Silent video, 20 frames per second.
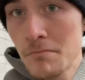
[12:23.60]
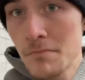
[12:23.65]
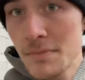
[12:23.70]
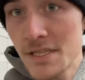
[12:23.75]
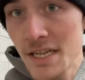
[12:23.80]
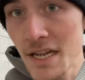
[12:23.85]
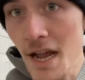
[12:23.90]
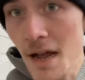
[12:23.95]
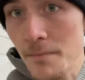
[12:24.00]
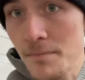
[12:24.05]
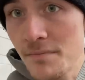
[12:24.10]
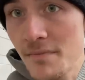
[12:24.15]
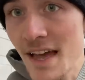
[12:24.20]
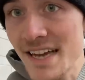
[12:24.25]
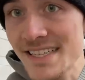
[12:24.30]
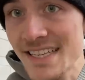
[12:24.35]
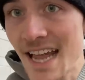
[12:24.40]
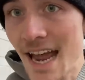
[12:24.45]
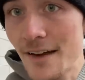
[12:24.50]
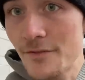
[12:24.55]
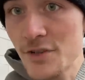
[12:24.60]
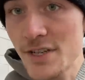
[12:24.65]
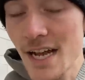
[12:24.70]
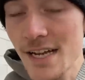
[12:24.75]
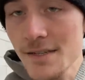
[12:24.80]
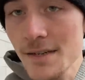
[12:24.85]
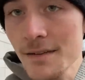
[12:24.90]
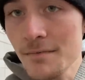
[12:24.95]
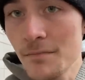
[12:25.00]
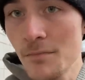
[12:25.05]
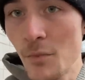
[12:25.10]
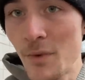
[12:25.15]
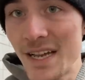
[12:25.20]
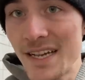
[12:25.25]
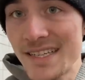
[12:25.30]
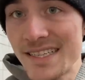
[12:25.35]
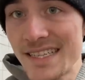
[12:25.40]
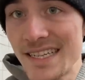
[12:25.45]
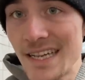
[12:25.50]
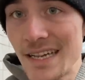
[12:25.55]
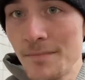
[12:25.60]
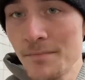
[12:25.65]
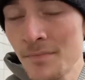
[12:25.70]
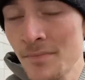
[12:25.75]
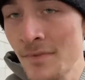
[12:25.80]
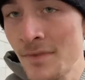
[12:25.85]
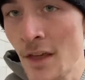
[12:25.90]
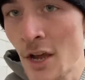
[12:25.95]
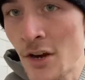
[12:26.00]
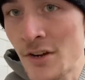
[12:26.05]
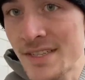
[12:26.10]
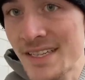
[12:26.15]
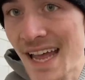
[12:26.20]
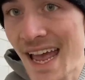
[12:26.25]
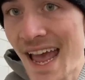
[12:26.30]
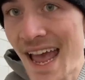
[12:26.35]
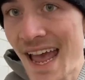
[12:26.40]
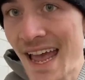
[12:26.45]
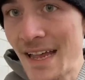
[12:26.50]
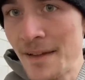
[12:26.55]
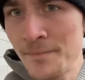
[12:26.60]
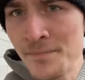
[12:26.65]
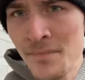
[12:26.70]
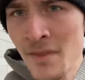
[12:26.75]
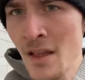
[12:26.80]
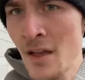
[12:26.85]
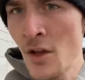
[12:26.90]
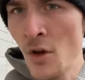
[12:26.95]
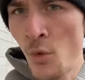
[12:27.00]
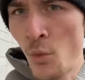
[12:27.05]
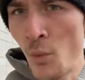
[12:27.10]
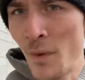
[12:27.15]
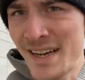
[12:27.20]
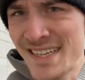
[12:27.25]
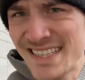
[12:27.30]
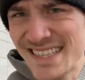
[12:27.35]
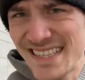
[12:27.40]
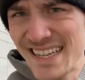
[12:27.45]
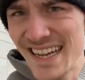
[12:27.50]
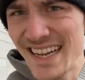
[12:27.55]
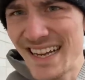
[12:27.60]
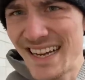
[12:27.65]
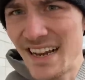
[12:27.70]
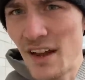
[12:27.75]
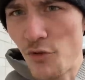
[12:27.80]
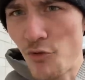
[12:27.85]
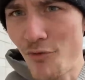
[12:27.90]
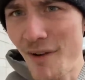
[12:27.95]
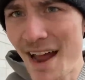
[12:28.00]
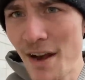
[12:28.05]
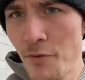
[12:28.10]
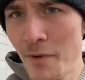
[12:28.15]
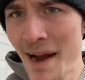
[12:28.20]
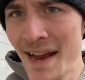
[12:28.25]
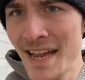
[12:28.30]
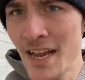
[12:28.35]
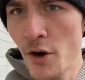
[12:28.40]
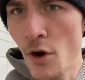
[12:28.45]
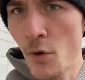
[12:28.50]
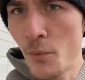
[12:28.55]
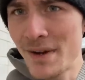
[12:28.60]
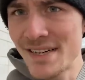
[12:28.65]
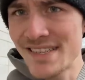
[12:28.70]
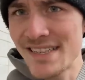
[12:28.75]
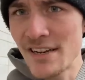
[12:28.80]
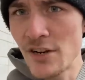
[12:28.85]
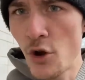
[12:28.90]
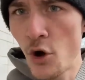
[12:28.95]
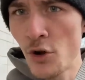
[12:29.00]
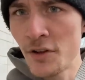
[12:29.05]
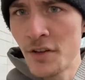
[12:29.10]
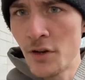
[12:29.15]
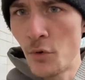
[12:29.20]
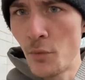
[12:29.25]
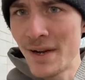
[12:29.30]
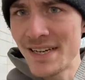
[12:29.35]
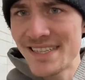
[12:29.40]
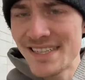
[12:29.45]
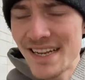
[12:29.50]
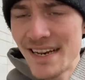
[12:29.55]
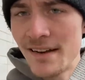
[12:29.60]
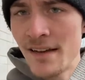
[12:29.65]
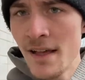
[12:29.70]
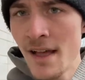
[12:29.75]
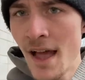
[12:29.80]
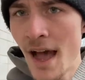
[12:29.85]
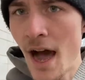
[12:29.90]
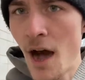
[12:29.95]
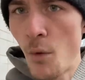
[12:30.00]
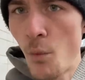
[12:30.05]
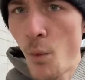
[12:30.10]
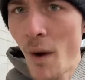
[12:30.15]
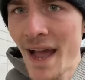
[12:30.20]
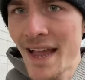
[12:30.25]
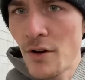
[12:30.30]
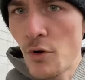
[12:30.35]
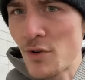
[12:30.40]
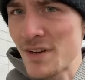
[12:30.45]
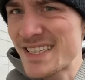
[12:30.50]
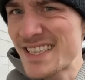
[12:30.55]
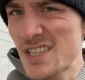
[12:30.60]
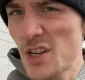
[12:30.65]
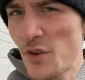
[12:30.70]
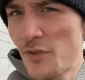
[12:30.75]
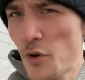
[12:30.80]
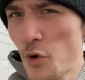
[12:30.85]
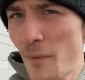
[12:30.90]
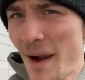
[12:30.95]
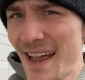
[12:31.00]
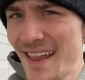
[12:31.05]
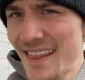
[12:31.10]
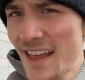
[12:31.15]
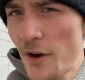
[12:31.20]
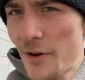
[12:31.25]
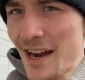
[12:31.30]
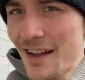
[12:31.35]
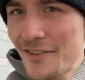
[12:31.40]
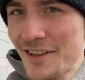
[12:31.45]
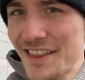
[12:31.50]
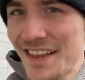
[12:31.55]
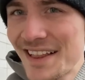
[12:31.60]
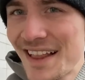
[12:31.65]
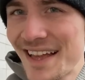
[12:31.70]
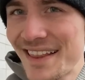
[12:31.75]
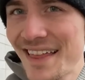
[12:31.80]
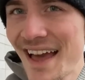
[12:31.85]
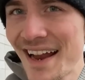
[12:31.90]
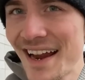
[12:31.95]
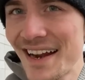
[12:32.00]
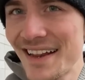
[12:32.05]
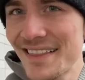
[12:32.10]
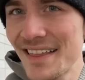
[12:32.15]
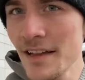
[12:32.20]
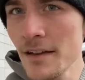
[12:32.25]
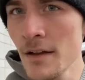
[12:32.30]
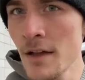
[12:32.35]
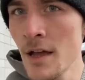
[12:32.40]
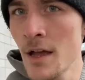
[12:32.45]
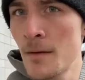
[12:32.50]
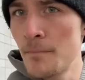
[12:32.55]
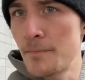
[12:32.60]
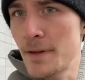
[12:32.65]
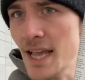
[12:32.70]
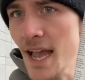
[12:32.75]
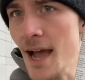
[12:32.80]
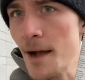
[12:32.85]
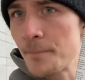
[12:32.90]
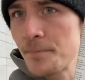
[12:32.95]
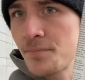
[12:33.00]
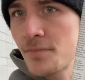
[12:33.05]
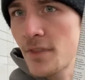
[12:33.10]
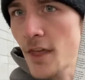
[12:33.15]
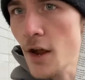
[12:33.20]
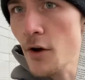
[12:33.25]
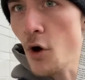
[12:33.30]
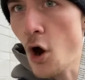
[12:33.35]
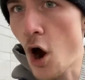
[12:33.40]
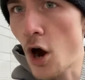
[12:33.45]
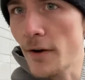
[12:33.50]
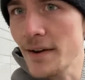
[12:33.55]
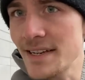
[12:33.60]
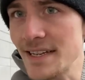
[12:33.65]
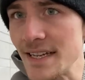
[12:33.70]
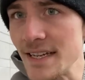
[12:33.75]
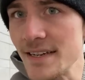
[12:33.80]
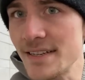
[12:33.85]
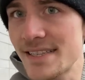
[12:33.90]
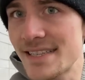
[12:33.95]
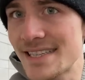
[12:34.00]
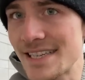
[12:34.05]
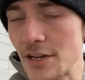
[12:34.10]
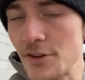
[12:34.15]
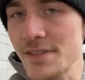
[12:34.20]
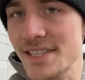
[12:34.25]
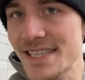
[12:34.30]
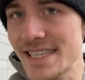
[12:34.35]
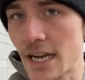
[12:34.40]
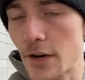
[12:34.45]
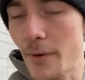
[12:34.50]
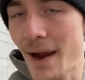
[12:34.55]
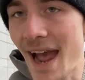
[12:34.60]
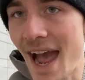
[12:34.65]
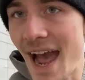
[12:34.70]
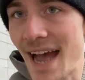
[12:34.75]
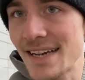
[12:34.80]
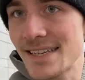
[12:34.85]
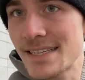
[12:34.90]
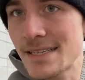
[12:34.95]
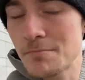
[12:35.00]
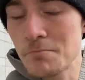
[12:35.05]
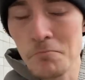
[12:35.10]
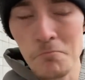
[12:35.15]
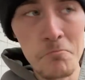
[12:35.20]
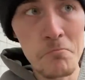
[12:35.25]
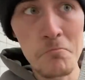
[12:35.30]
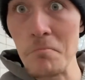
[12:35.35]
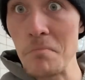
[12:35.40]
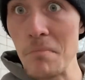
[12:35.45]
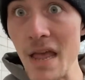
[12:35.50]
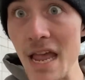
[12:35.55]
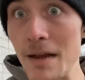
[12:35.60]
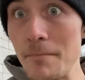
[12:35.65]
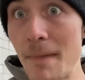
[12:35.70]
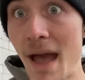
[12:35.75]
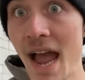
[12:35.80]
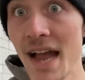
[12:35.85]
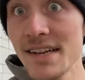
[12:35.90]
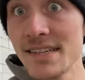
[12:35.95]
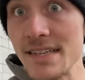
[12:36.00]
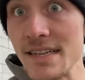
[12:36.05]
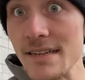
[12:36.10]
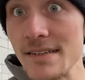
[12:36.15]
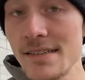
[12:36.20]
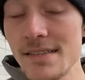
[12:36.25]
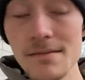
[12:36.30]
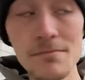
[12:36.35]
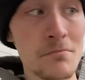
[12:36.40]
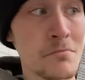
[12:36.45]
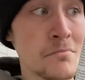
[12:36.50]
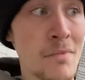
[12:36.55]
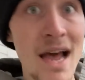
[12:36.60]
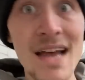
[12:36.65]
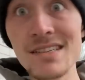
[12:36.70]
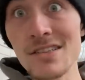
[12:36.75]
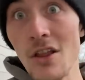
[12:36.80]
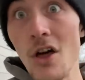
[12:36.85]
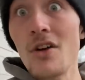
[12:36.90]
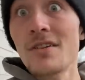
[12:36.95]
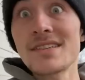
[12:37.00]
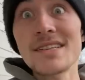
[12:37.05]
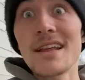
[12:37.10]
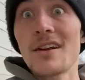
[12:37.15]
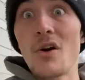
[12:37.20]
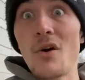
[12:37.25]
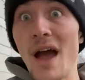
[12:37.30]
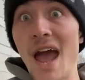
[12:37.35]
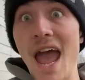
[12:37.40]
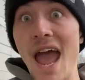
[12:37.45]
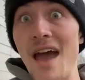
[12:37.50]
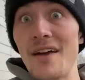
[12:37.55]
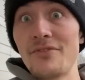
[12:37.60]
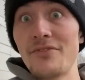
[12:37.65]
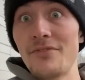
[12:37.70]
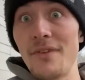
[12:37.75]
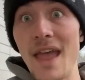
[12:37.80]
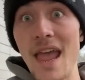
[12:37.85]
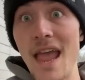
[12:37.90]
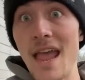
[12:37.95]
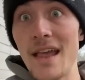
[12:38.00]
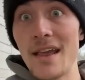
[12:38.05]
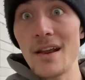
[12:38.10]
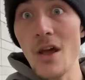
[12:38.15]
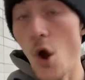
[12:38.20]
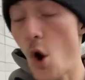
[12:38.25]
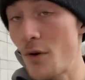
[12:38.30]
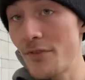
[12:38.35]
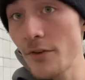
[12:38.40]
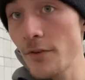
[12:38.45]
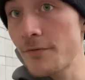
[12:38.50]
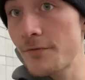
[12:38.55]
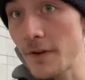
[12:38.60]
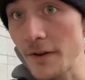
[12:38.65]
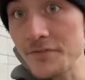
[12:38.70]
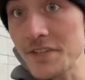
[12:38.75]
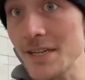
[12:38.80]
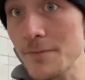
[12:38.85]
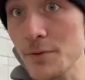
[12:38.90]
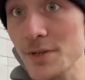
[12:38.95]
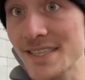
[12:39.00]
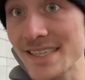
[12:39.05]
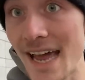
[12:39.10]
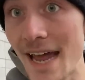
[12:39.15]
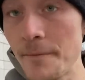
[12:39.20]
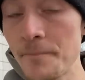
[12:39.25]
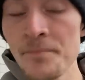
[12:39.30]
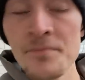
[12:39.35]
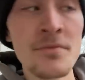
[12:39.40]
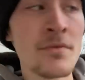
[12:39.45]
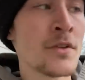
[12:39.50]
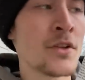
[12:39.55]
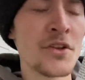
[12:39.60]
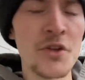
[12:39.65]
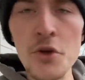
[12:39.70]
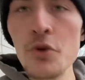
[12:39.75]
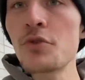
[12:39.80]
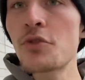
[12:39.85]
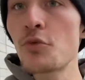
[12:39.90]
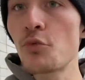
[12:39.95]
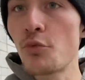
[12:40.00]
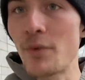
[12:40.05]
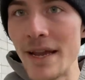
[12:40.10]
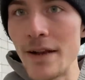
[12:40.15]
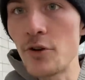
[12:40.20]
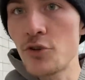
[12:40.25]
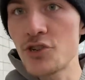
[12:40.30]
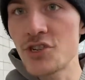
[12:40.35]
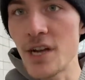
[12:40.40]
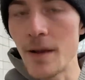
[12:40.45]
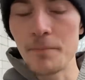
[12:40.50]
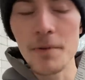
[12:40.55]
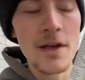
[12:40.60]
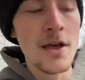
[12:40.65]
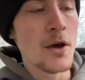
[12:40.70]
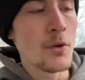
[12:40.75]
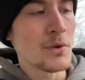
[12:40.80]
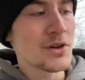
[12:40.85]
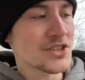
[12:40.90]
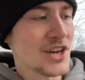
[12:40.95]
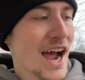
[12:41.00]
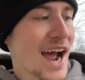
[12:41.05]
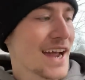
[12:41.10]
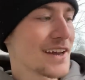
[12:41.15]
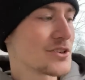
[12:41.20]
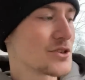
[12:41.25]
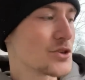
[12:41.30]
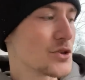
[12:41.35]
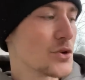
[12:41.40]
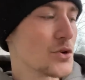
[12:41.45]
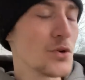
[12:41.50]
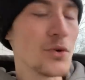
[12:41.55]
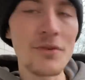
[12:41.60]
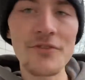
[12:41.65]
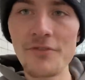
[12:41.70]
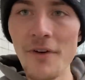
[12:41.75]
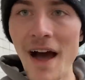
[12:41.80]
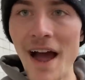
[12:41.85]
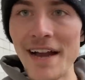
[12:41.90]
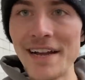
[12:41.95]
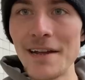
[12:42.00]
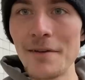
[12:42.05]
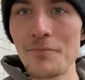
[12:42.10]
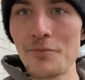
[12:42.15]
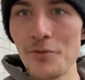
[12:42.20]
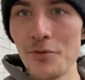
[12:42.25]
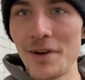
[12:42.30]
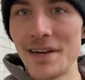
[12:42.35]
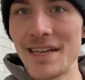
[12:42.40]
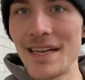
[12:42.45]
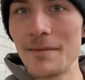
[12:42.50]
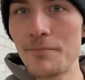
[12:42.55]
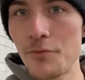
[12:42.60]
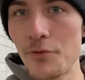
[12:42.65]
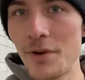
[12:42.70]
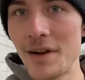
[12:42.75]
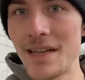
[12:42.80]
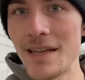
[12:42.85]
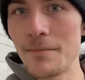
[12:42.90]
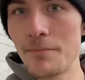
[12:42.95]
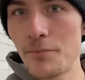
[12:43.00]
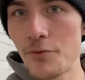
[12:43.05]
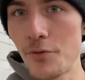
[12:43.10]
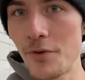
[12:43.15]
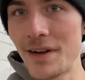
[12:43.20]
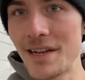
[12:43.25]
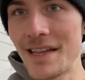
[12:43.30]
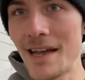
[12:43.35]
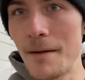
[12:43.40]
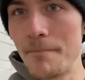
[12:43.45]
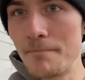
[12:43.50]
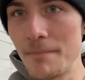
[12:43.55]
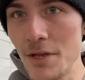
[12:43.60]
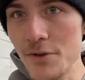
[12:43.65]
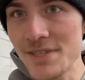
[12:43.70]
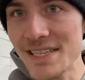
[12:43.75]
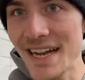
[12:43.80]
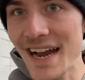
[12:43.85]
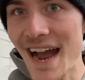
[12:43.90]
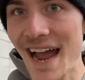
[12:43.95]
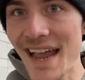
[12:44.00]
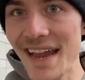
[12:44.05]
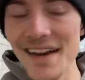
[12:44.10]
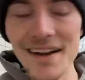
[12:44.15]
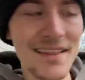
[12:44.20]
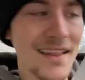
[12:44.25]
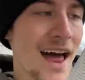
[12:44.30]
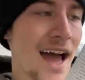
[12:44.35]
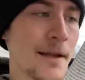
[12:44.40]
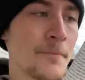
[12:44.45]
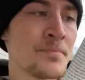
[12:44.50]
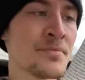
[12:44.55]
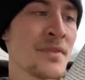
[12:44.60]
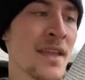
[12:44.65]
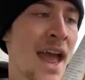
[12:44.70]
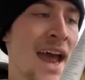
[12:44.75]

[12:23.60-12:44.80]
So yeah, that's the advertising. We can see there's a Winston red right here, a Winston gold and a Winston white or silver right there and everything like that kind of thing. But yeah, there are indeed still cigarette ads in magazines, as long as they don't have a over 15% youth readership, which I do find pretty amusing, I ain't gonna lie.